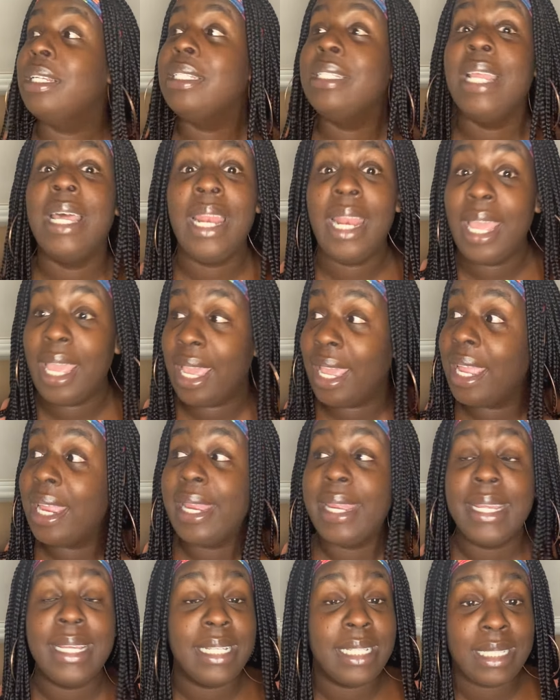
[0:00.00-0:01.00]
That
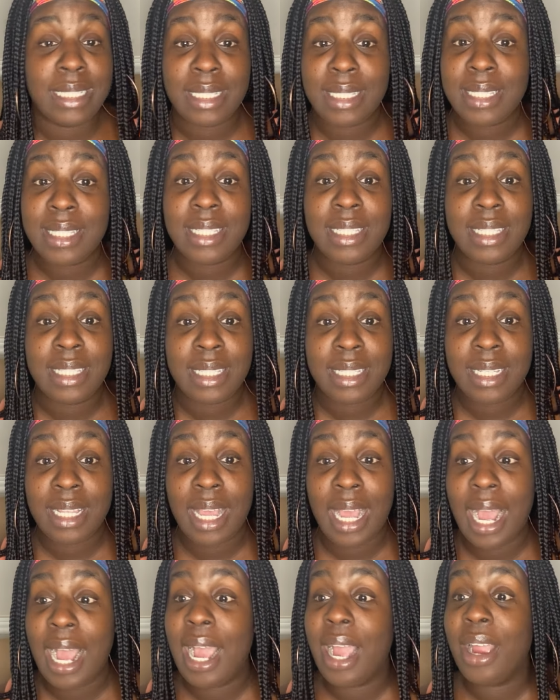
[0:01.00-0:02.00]
is.
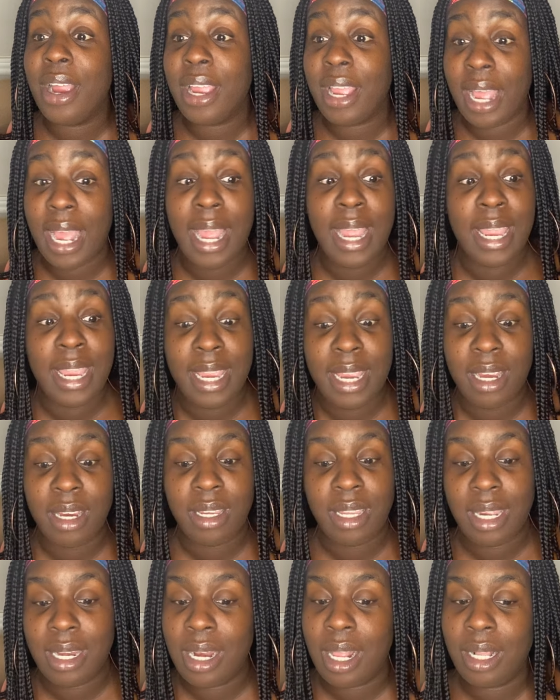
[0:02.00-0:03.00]
I hear.
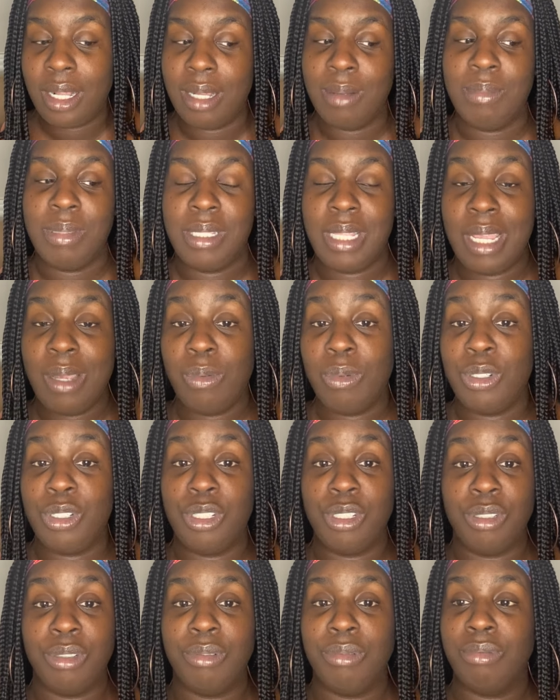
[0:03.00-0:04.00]
Can I come stay with
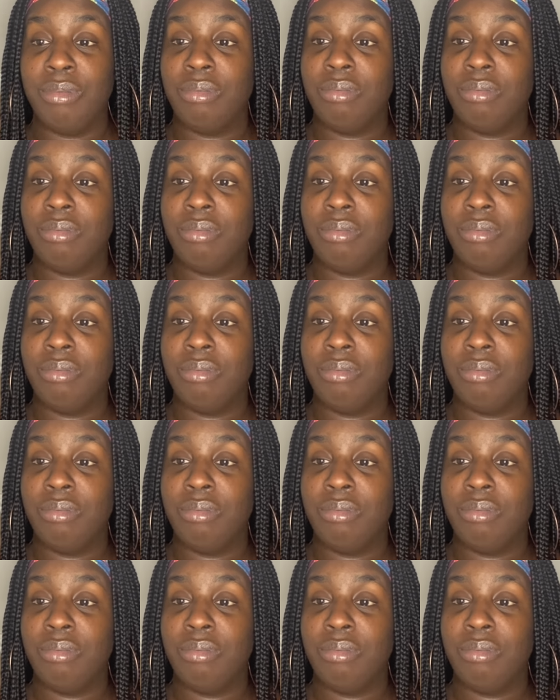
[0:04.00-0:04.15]
you?